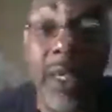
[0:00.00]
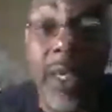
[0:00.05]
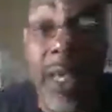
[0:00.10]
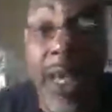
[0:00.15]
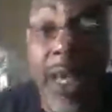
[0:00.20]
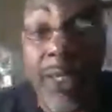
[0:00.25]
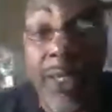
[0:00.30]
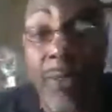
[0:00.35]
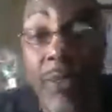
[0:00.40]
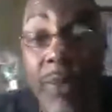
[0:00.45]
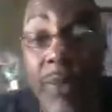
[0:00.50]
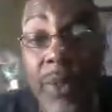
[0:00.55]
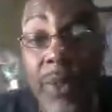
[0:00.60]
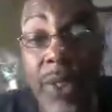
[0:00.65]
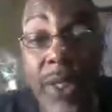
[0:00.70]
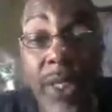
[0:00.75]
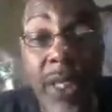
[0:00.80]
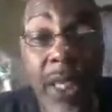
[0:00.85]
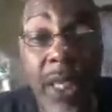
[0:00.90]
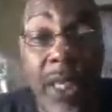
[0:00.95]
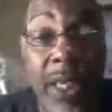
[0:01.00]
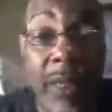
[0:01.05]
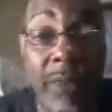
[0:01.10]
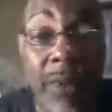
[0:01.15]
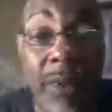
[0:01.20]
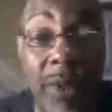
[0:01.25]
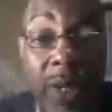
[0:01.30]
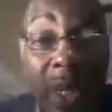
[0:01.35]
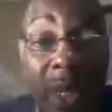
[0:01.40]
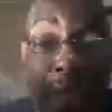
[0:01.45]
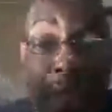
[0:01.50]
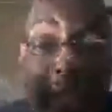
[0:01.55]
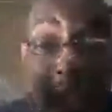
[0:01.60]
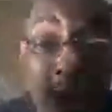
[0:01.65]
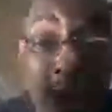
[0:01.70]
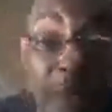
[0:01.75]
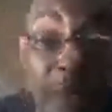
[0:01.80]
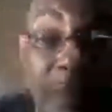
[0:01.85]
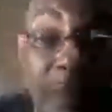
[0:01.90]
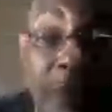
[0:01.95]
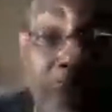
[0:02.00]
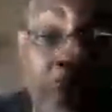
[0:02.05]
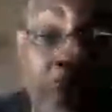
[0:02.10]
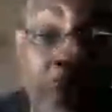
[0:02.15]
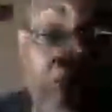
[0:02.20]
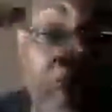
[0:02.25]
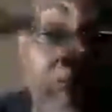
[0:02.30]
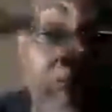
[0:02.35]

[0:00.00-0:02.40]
as opposed to telling them so that, the movement will